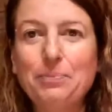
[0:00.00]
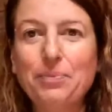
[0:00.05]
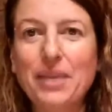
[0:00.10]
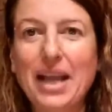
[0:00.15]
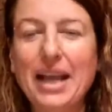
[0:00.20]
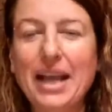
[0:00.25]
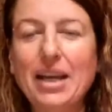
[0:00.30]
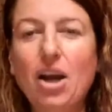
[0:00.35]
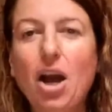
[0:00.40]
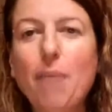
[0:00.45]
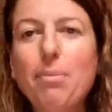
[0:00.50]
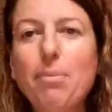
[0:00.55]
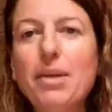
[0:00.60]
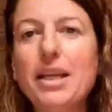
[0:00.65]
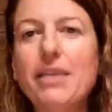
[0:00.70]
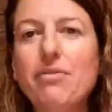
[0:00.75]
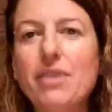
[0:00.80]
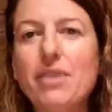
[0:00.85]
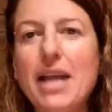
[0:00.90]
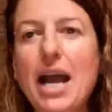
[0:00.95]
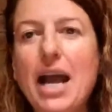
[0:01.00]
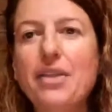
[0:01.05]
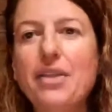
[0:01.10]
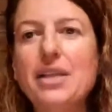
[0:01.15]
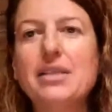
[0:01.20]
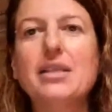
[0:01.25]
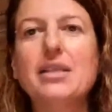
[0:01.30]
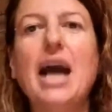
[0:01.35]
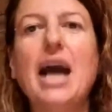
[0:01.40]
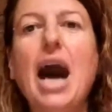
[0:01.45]
And I believe now there's
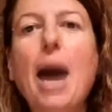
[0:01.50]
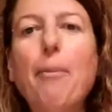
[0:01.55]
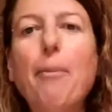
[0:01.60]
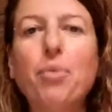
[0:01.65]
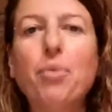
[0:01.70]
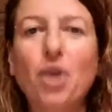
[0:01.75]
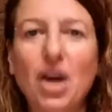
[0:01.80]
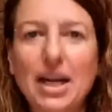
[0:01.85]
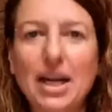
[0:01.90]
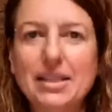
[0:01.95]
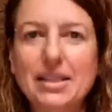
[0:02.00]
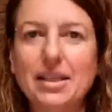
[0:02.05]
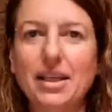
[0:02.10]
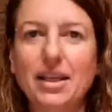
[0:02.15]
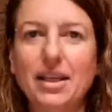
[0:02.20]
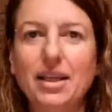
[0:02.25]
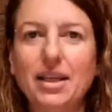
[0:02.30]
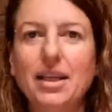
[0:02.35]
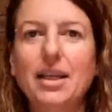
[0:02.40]
an uprising